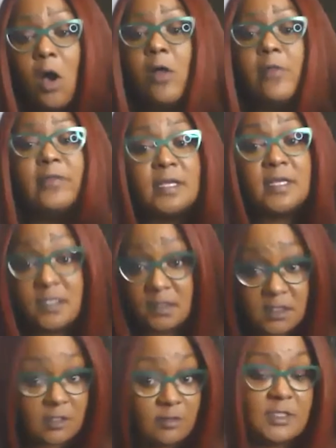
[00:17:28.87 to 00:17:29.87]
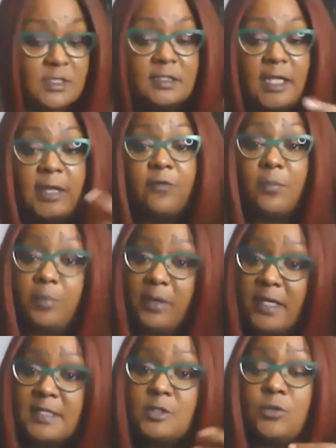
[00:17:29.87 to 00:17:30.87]
all the isms that they've
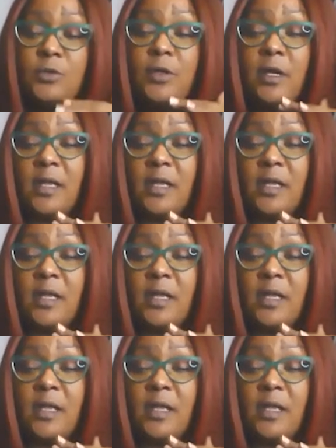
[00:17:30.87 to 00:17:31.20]
placed or,